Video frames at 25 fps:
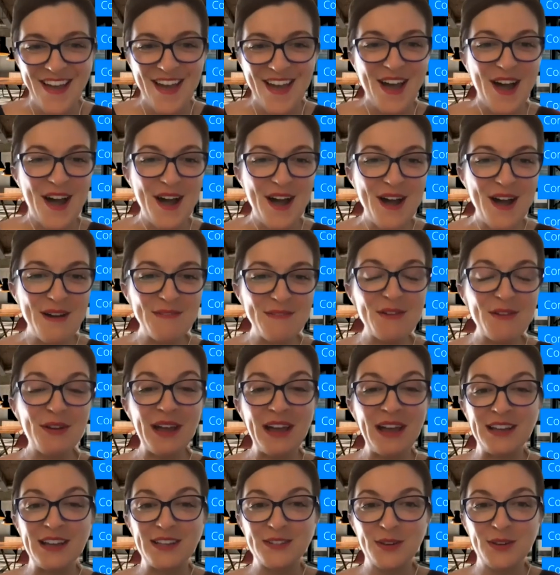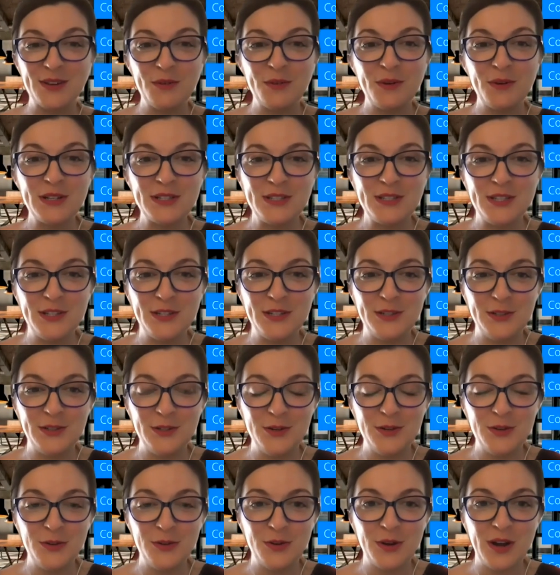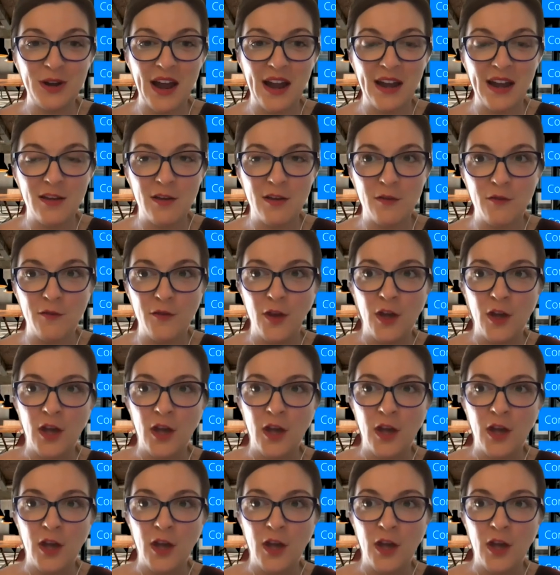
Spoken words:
Okay, so I want to kind of